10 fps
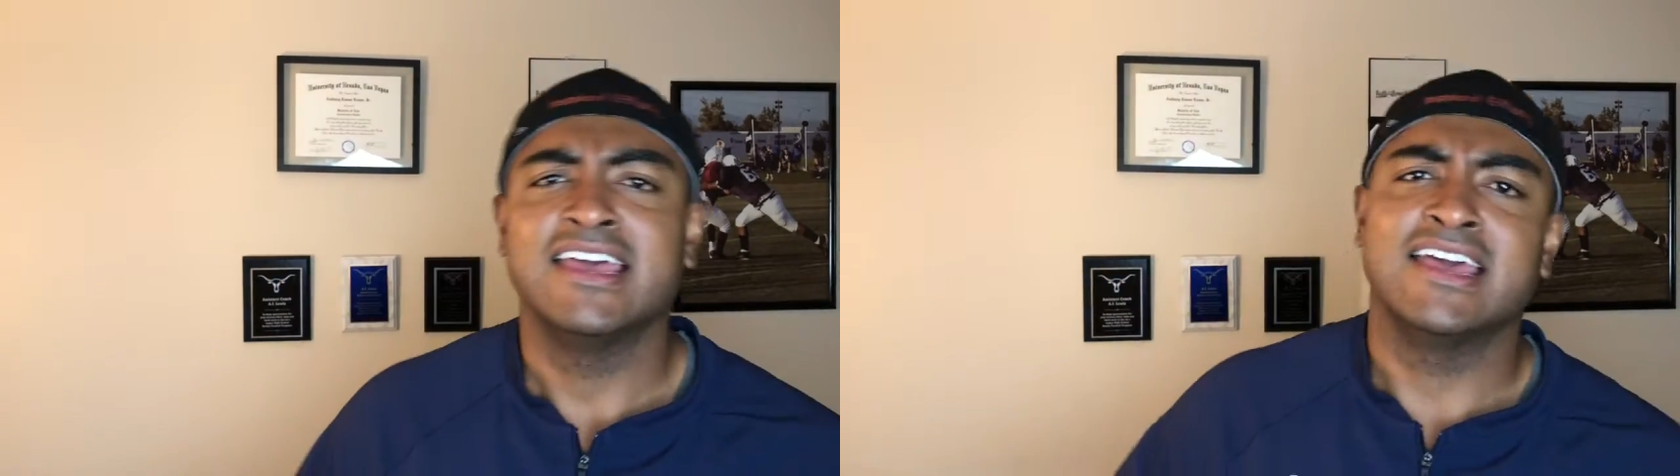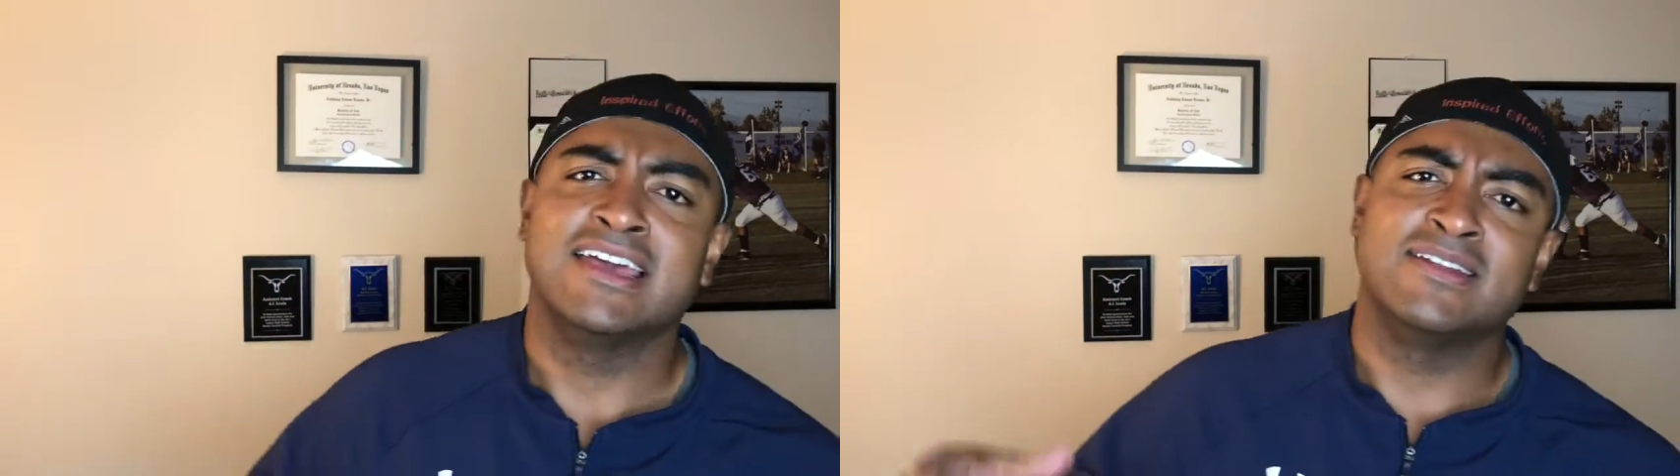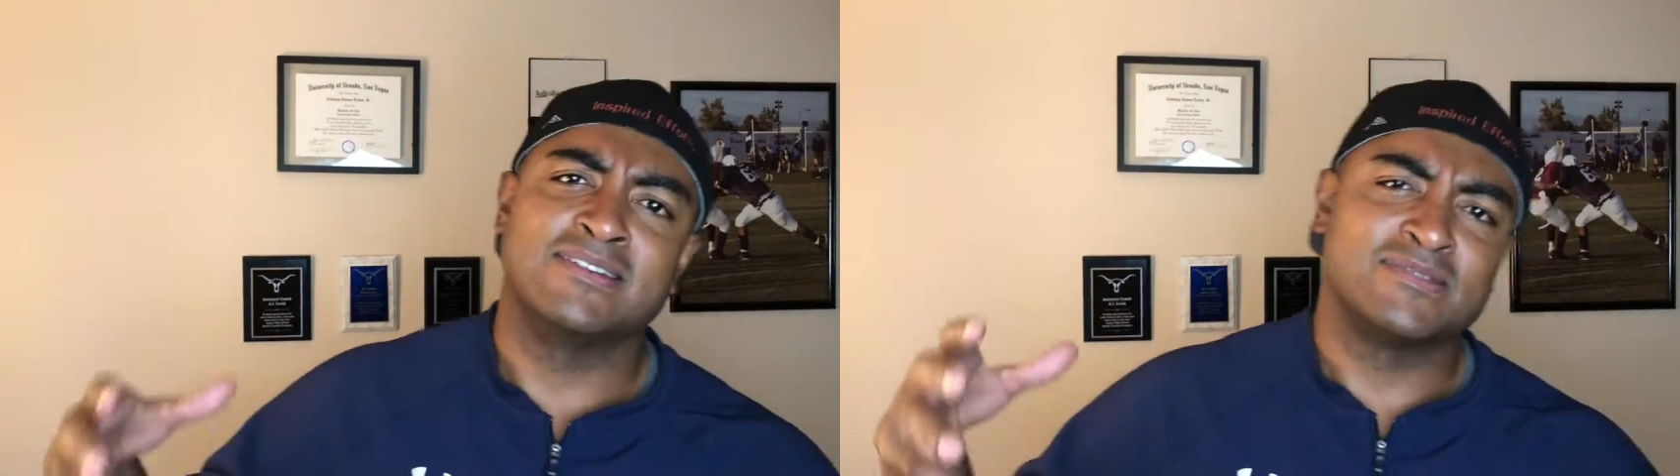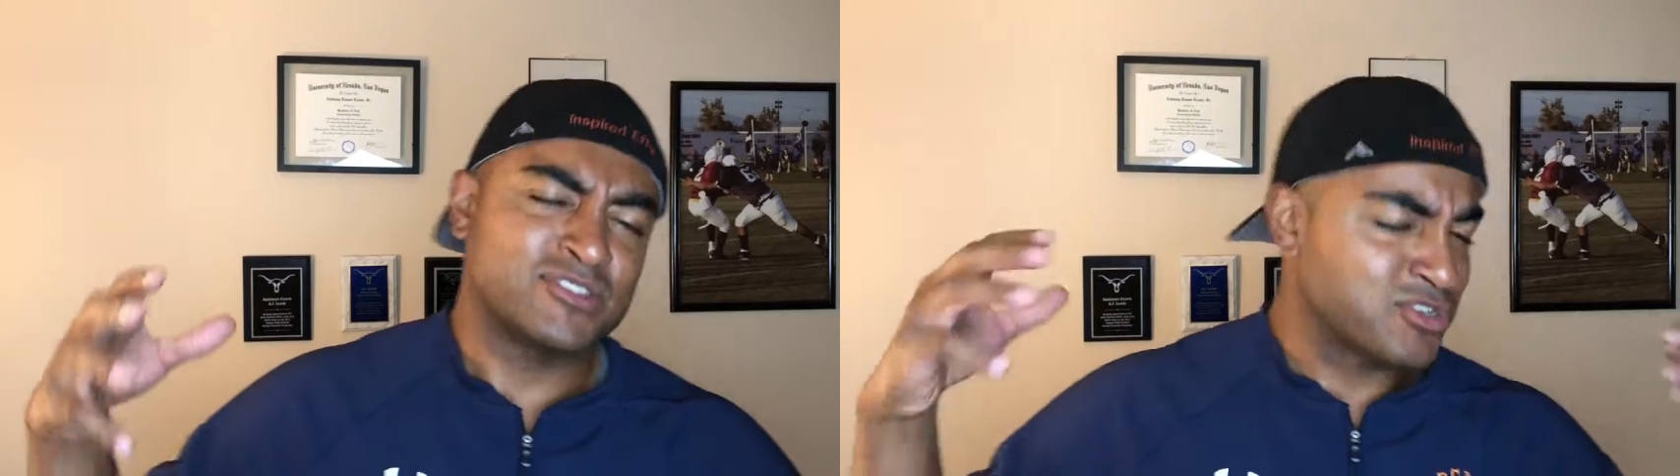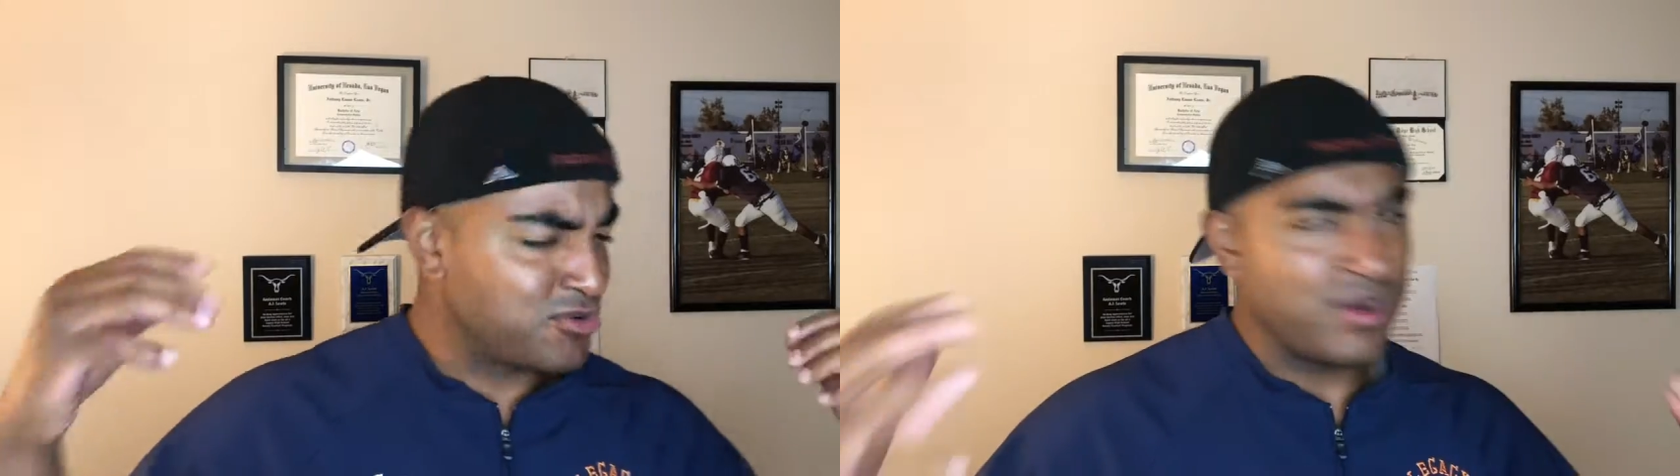and
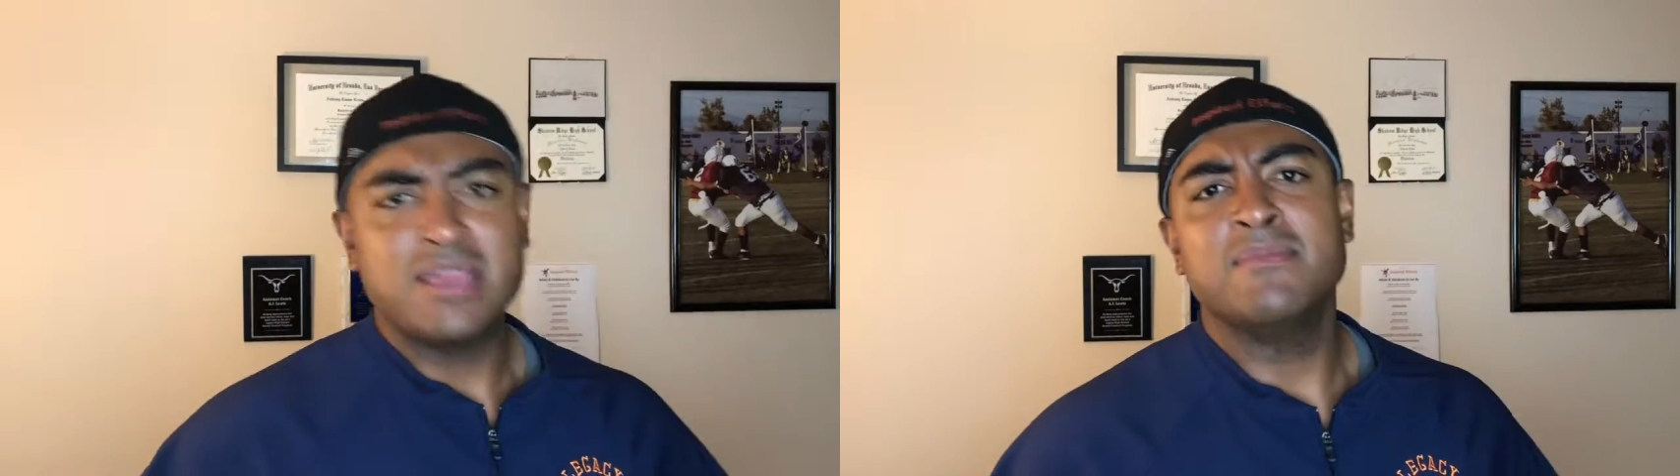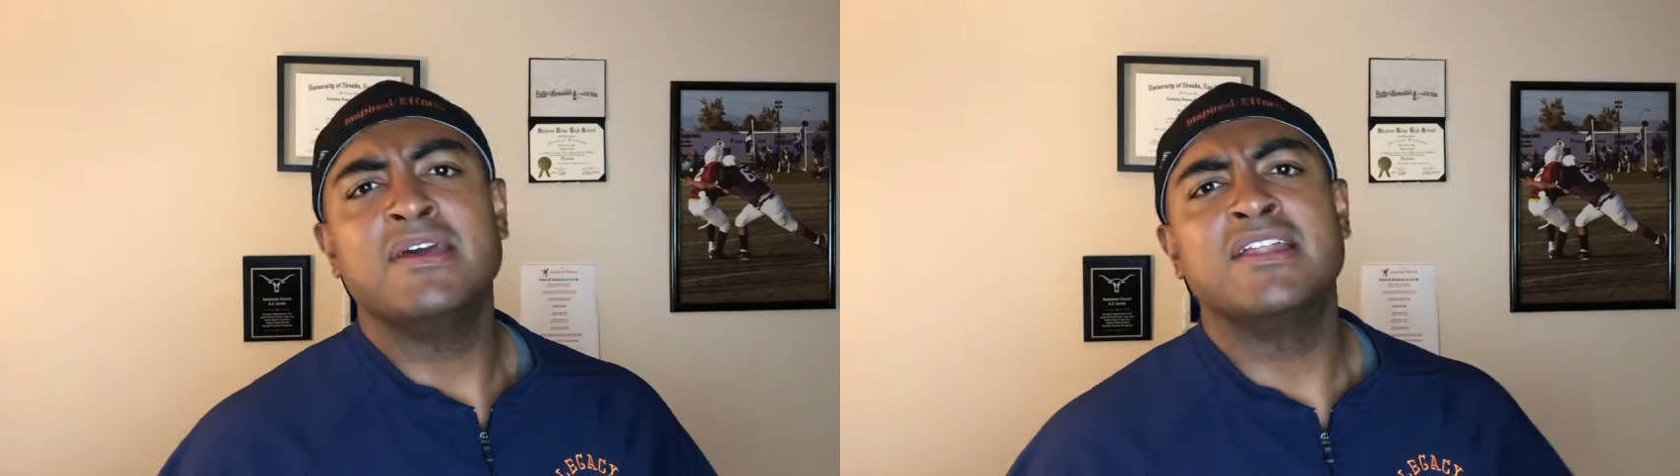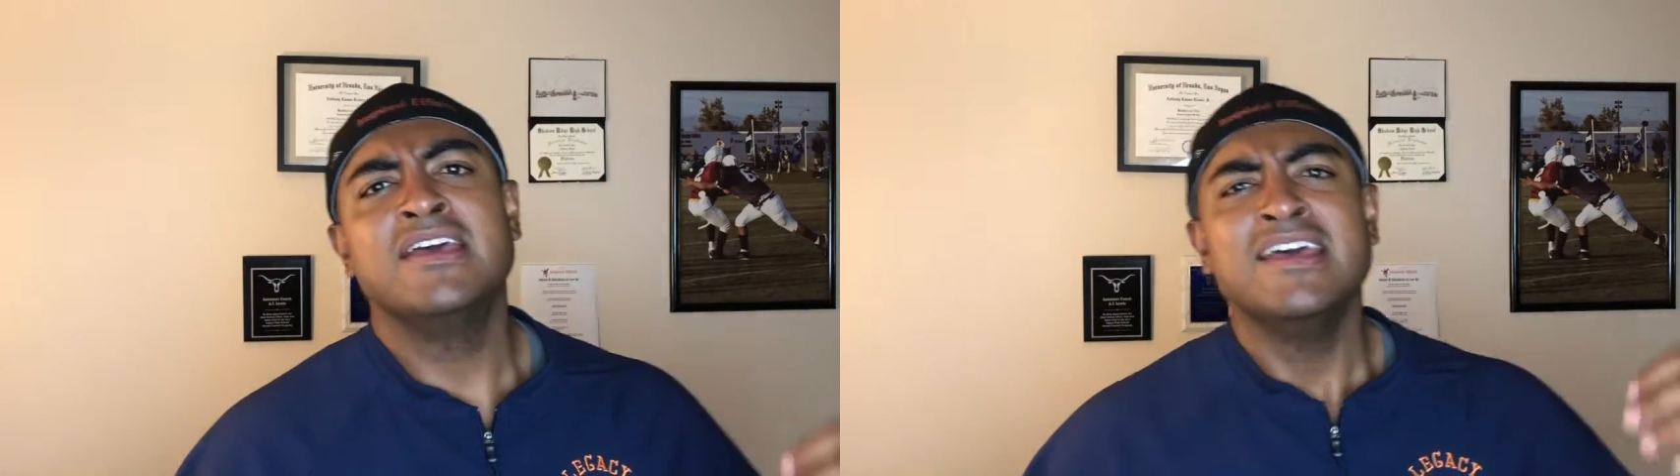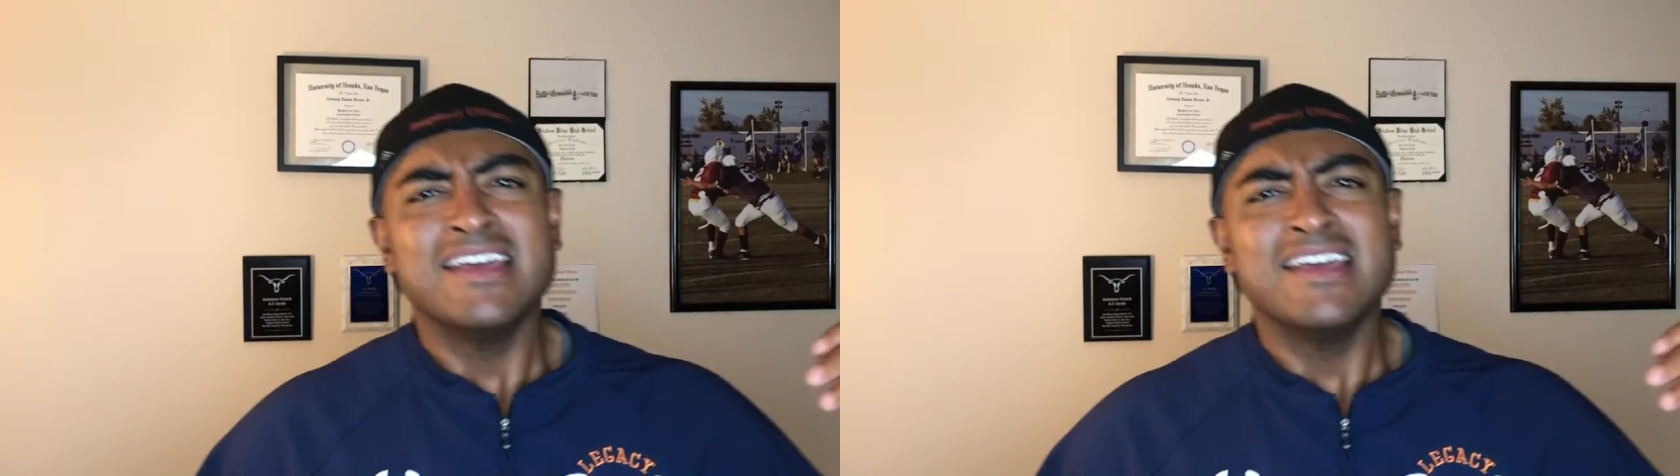screaming,